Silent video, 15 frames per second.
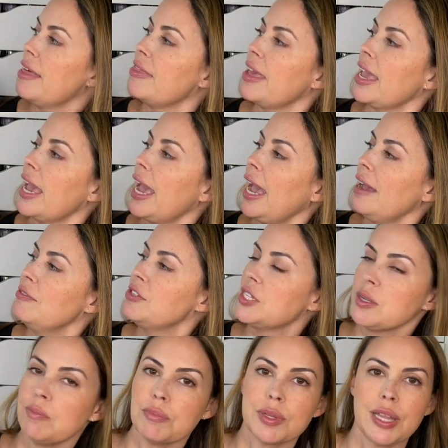They have
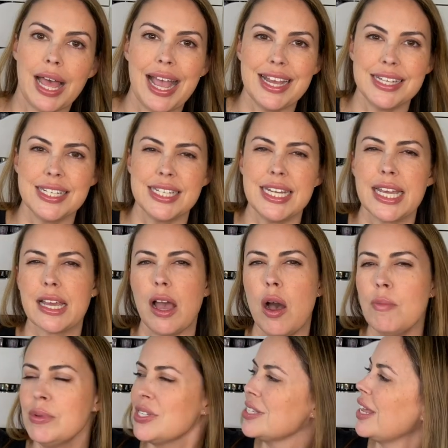some plastic,
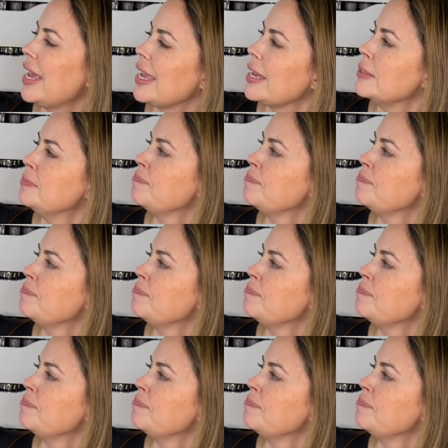almost like